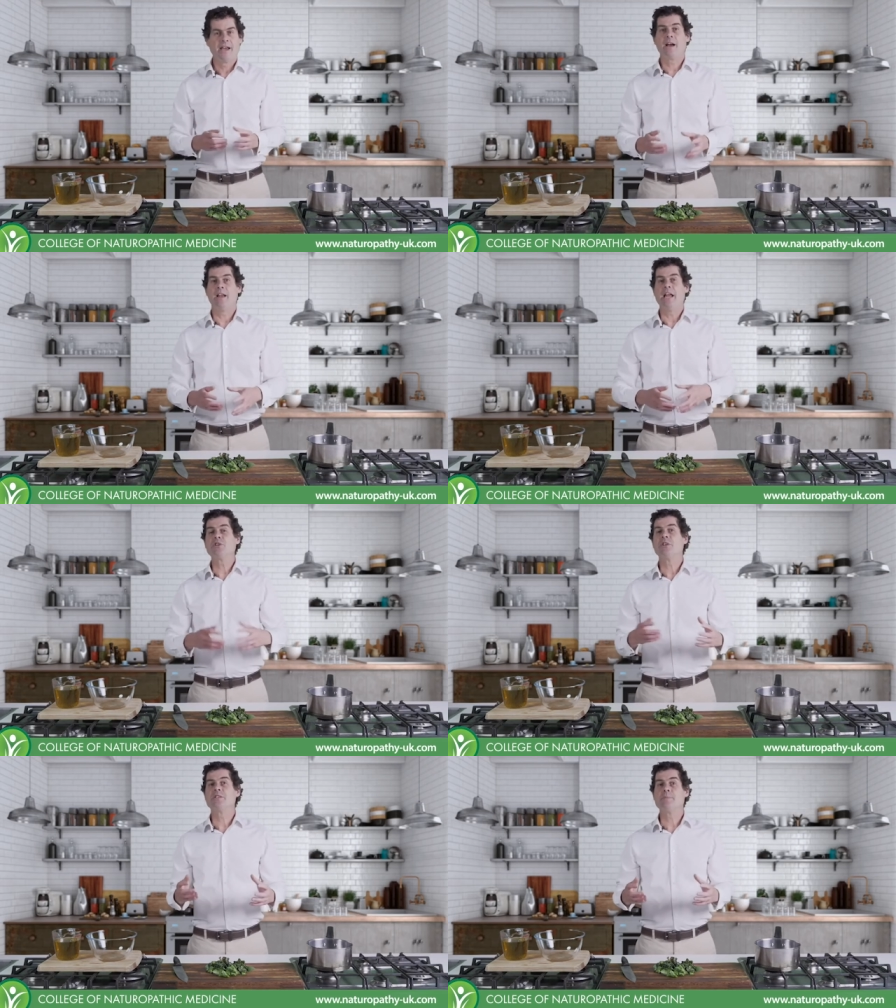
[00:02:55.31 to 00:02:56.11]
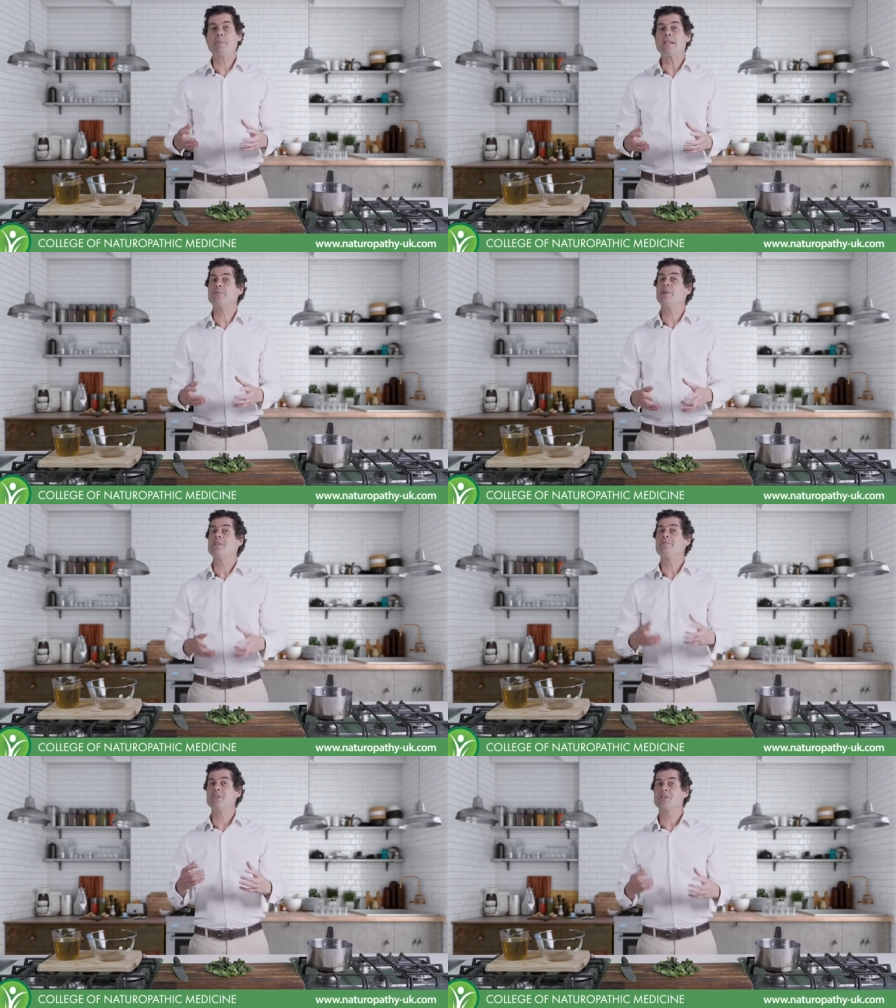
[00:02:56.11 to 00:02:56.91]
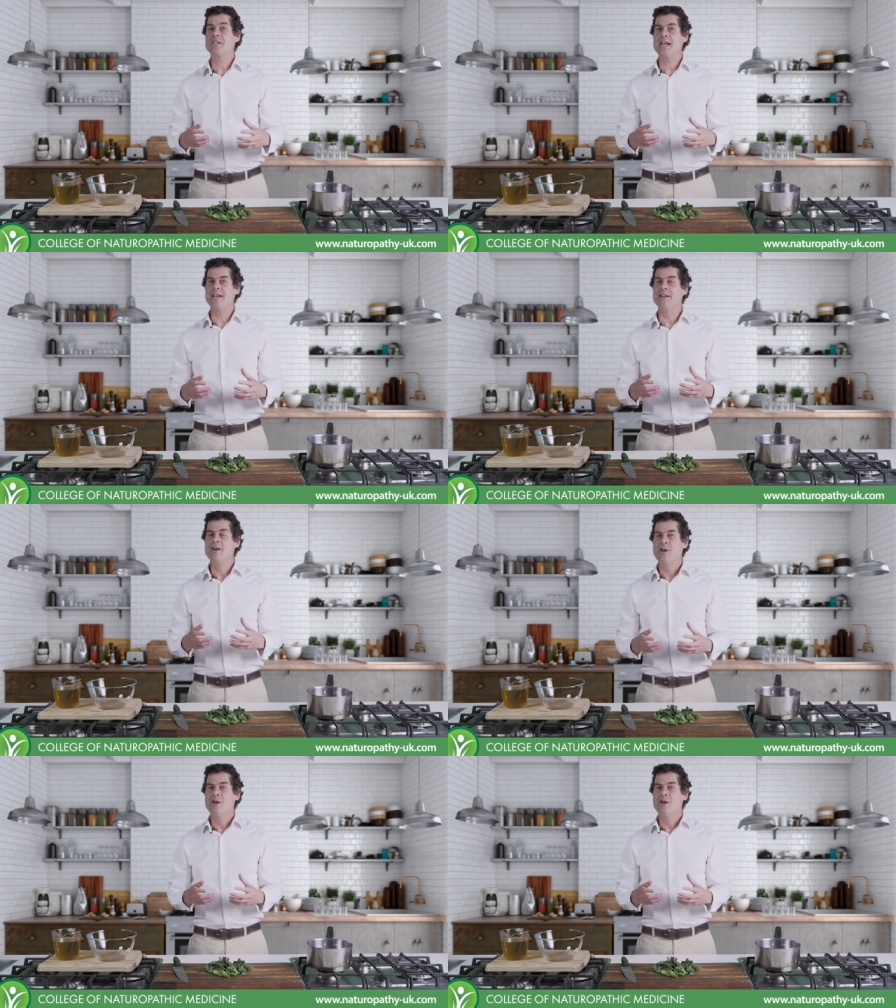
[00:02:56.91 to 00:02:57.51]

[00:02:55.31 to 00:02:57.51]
Calendula is the best friend for the skin,